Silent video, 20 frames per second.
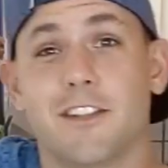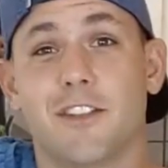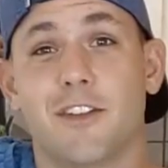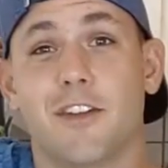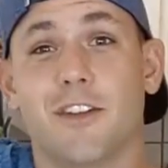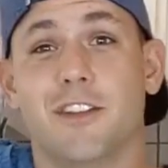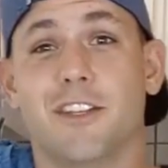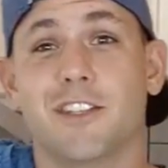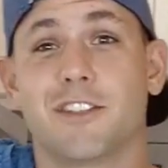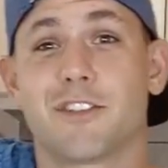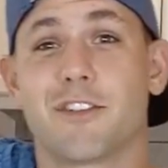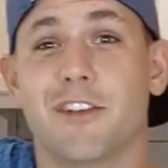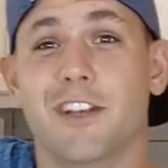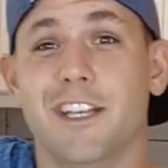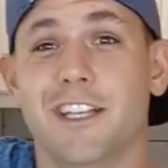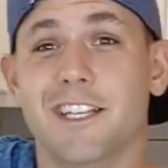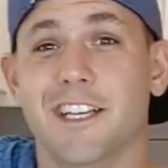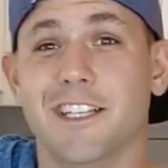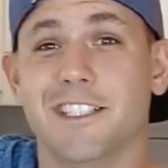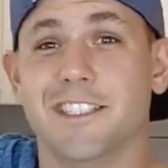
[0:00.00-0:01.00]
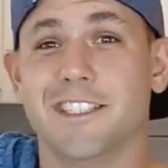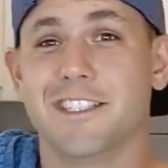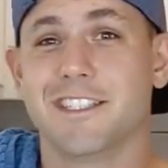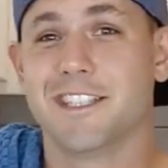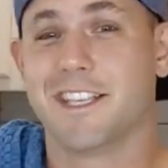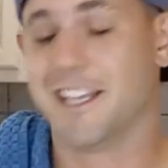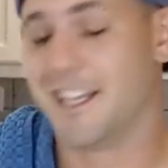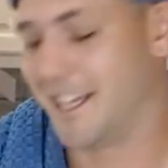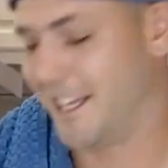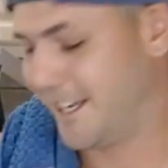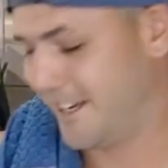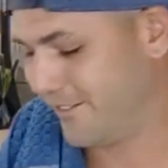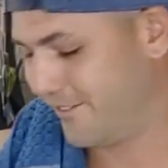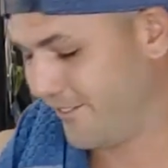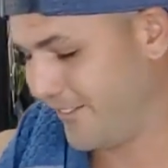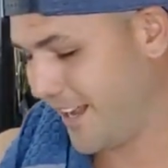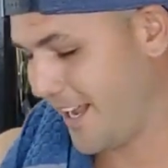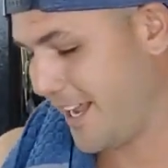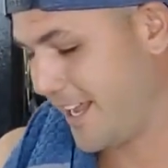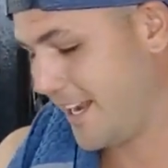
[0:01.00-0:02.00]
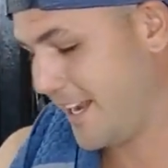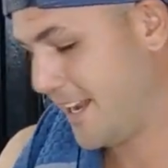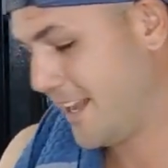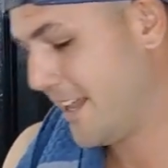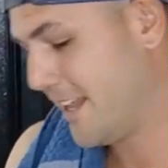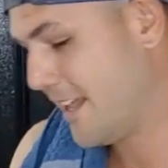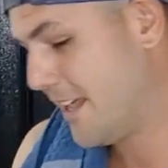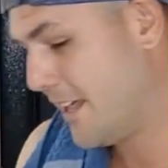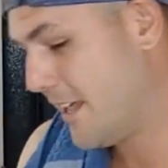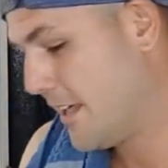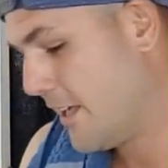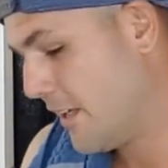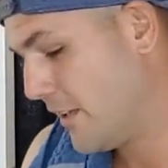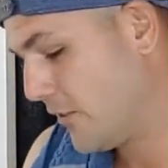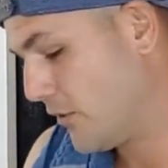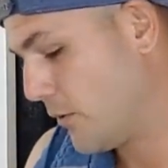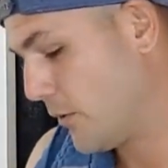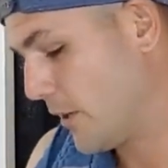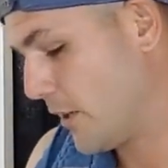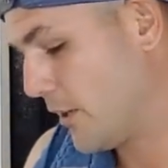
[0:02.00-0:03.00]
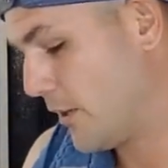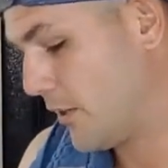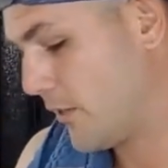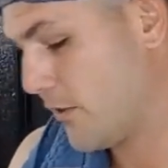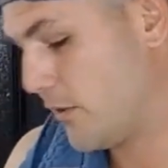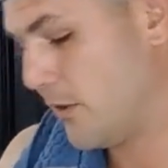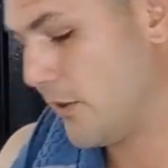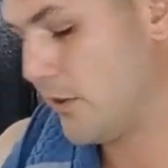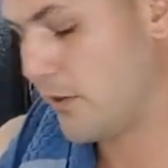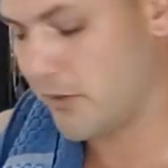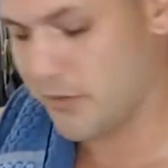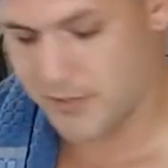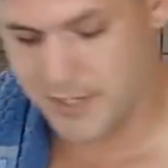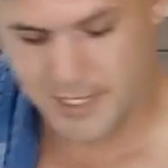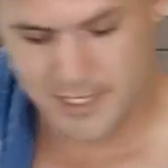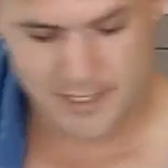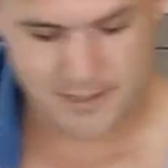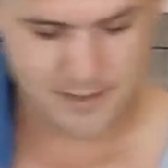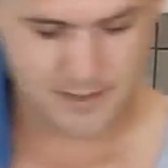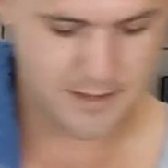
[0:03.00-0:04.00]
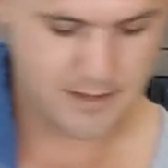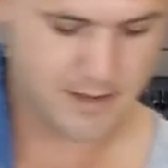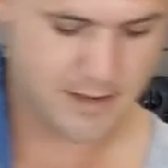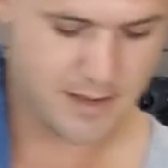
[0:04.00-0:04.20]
to throw these green onions in, man. So we're gonna throw those in